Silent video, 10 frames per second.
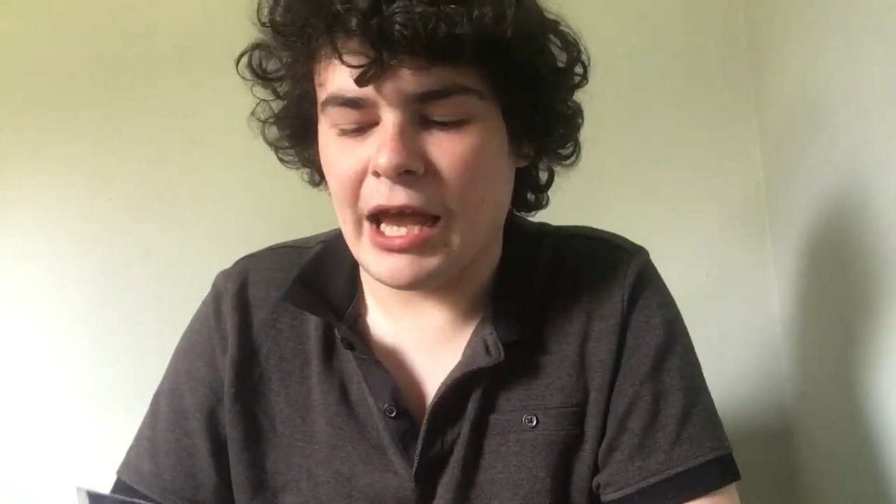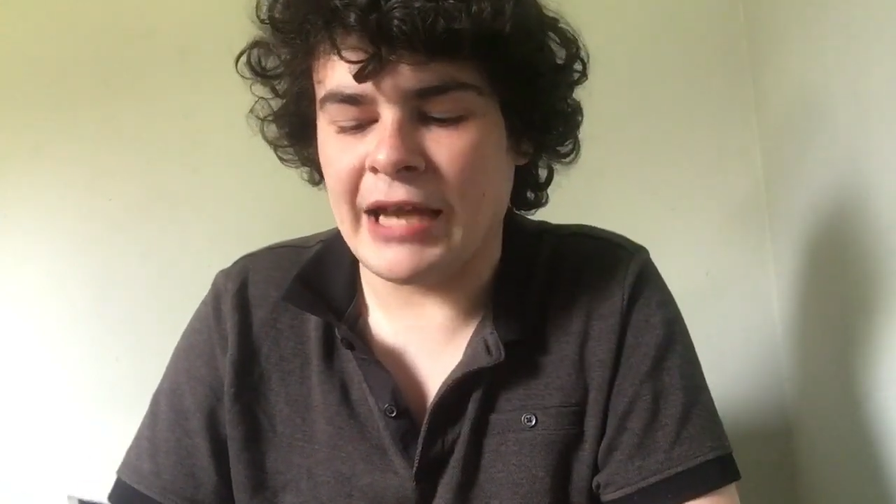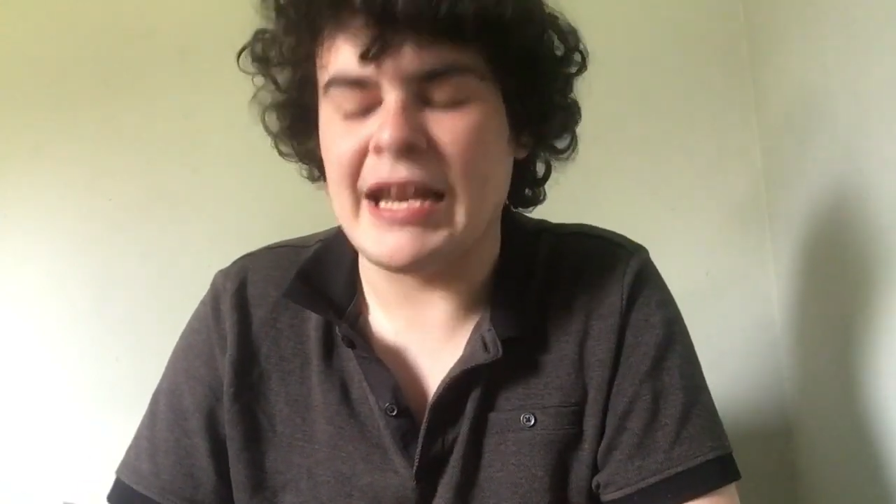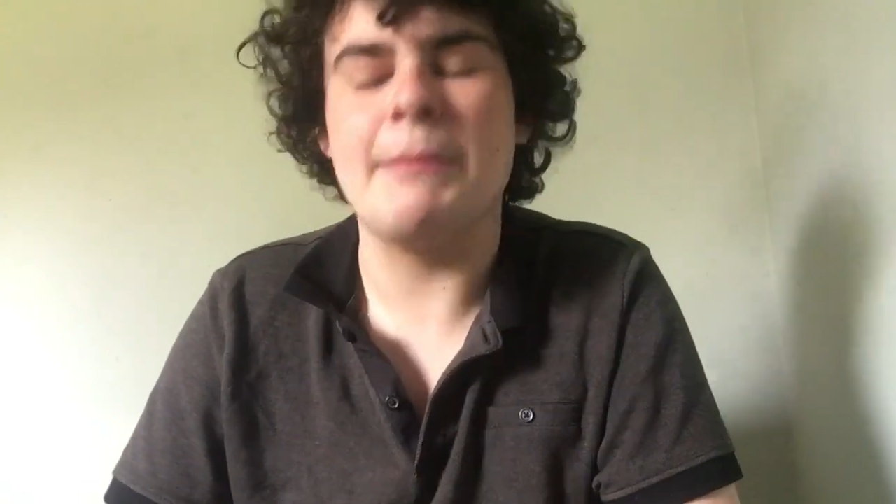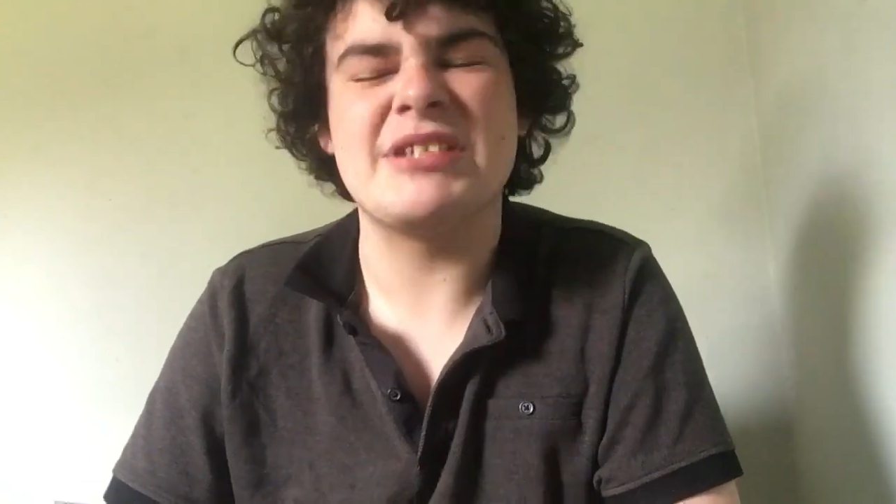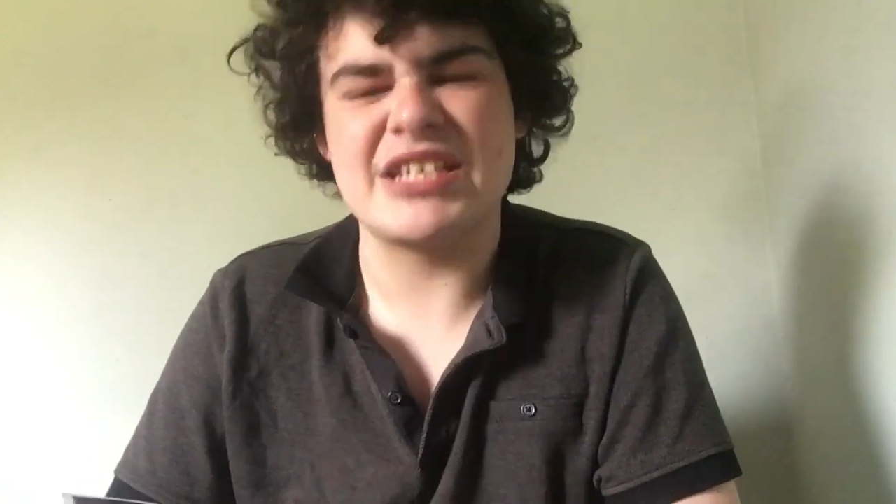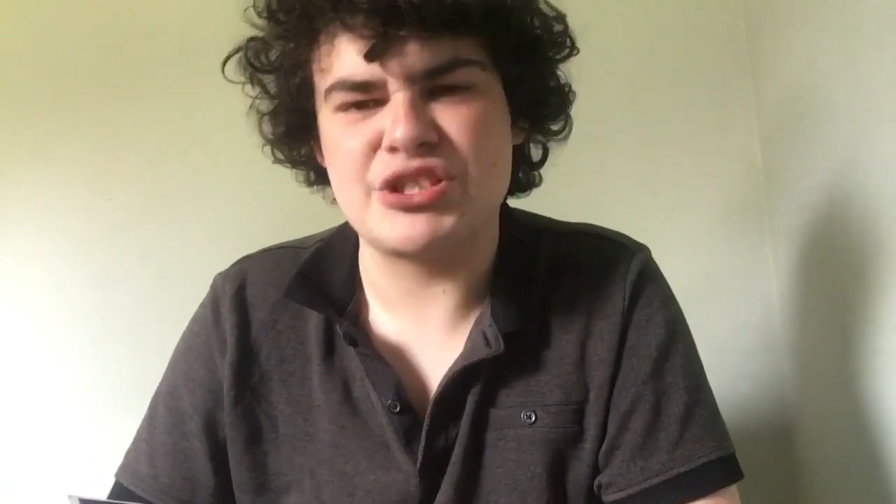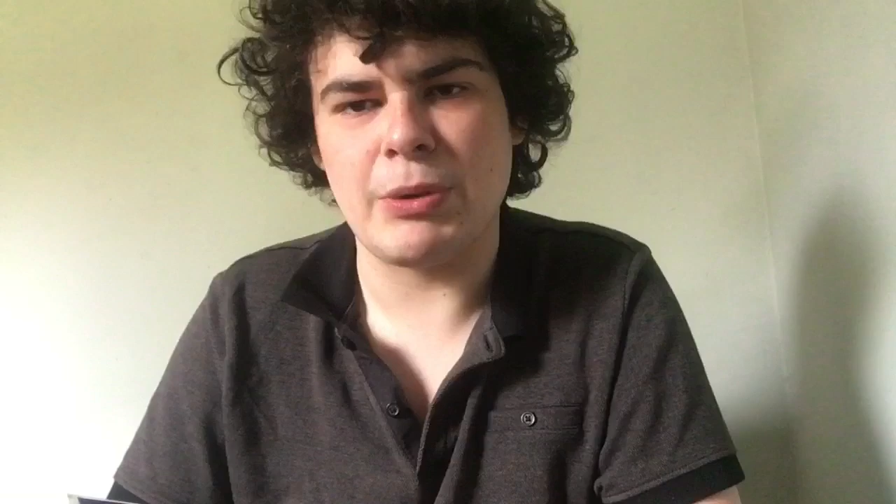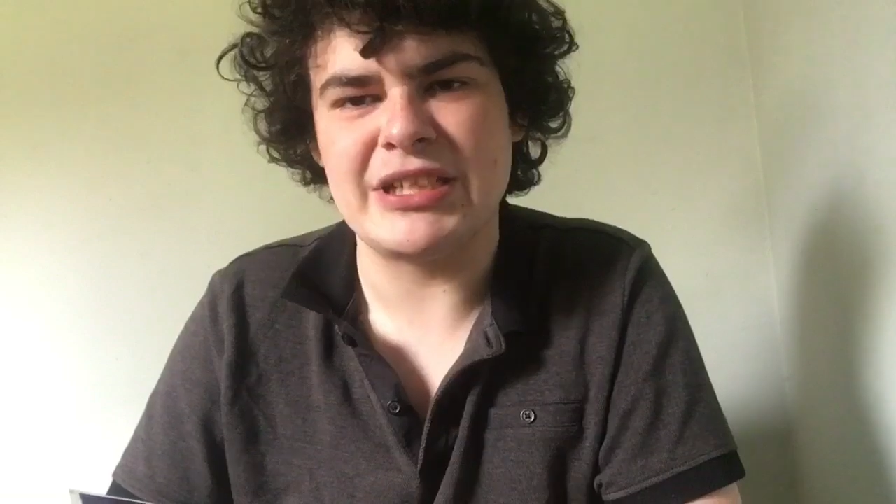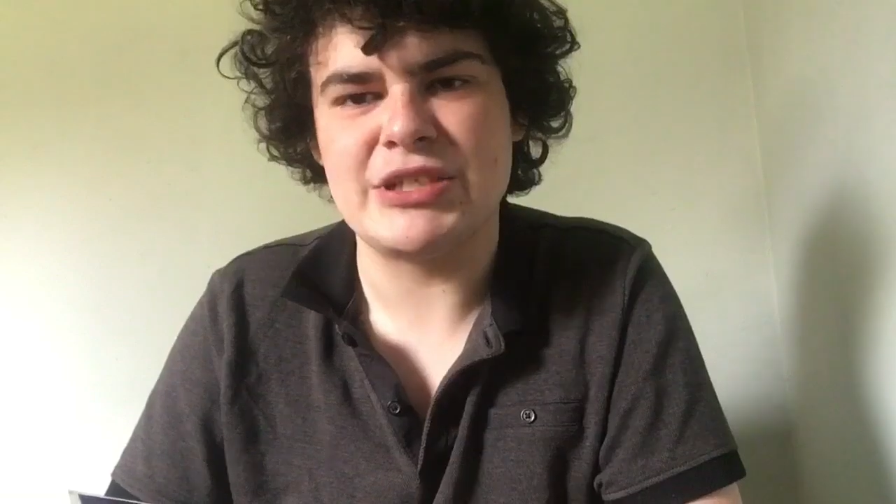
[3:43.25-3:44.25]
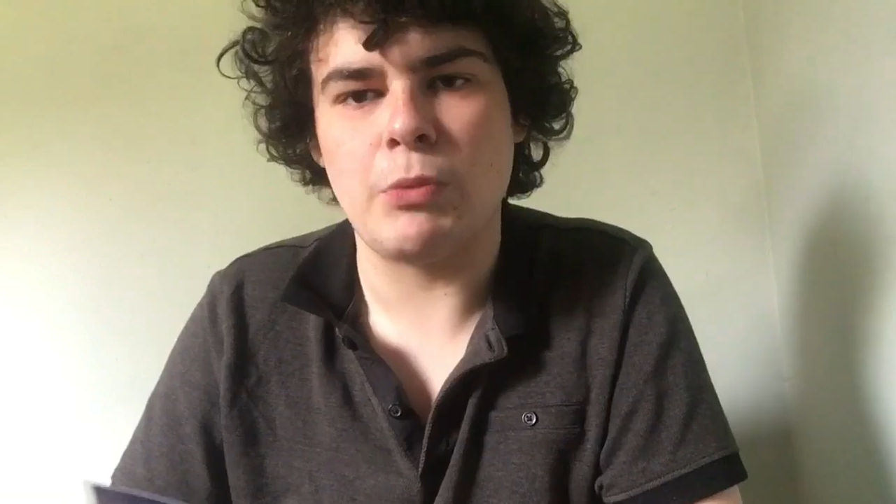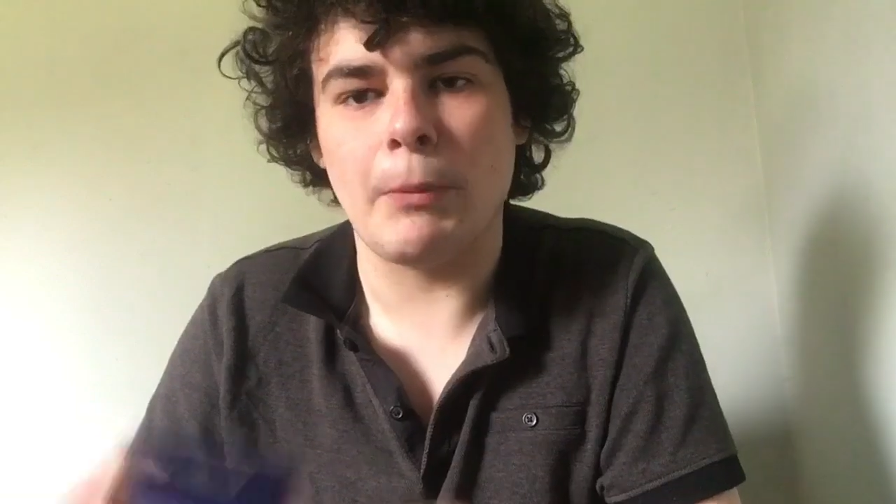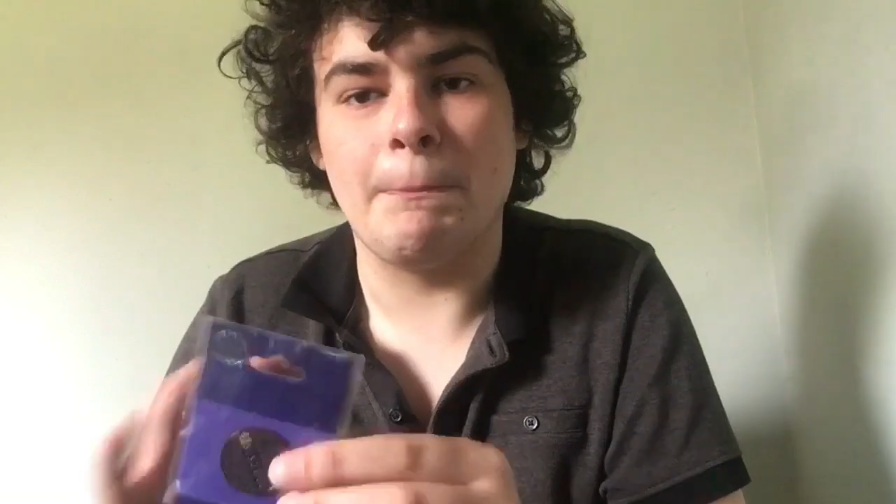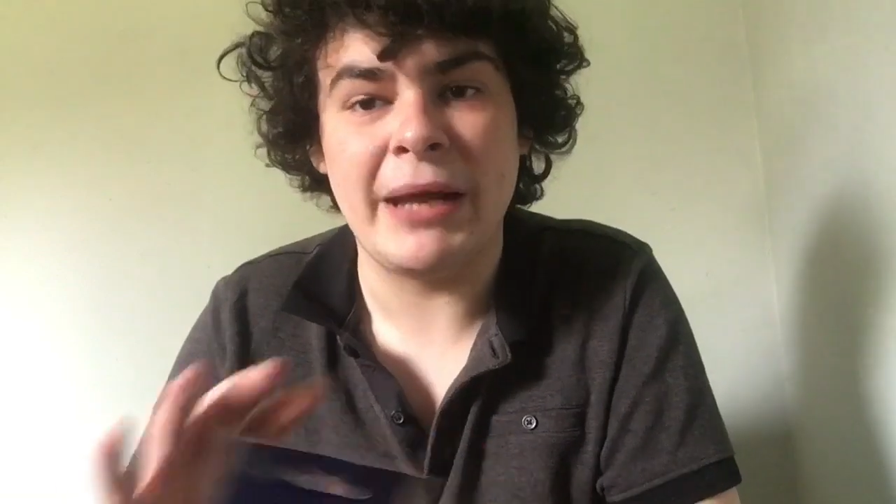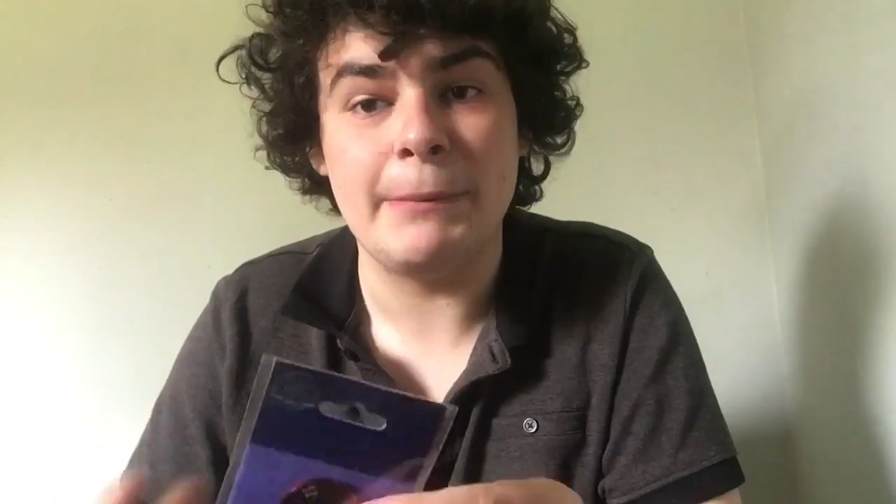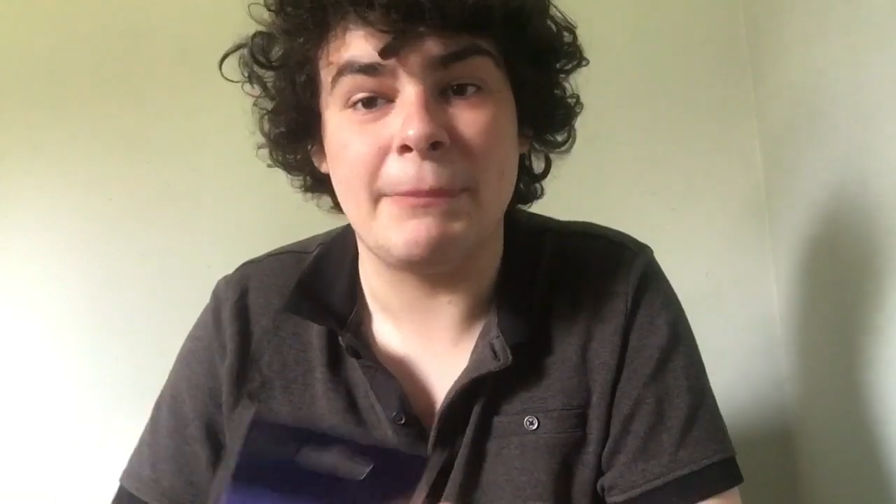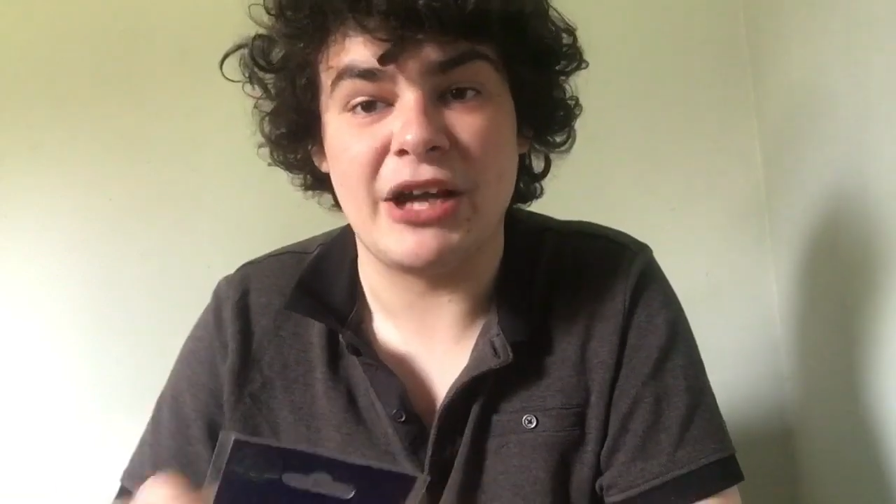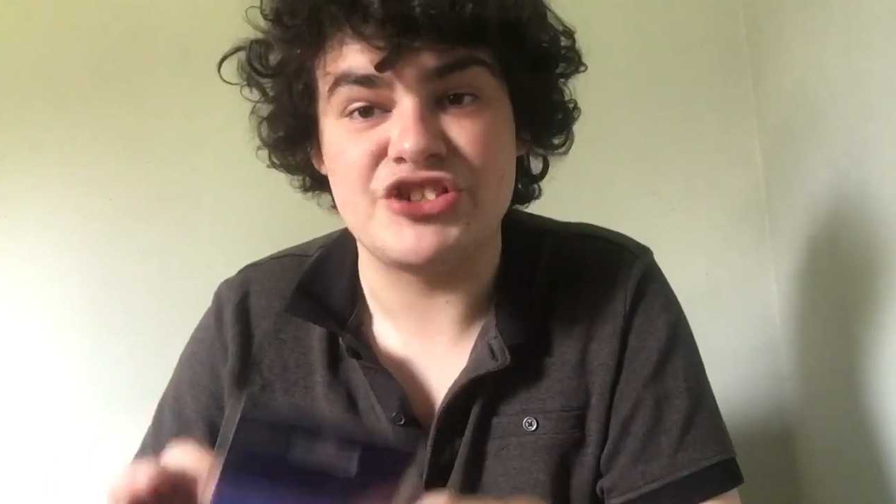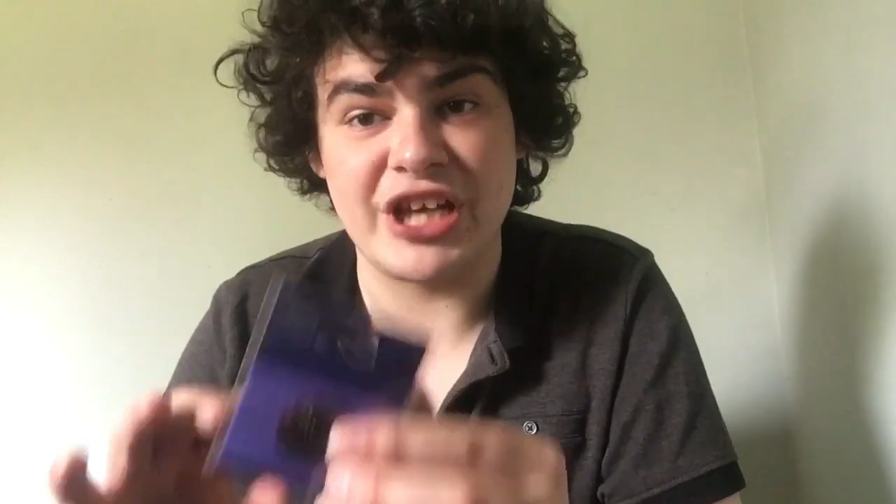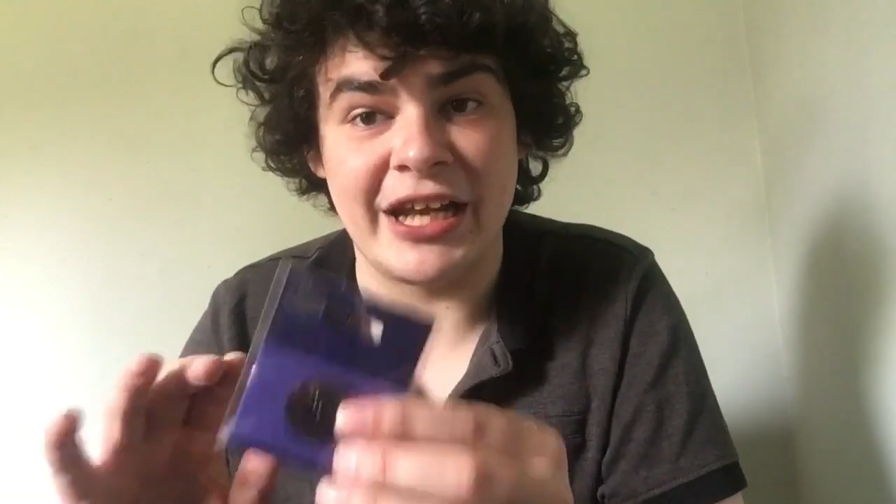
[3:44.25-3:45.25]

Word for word: a Nemesis 21 pin badge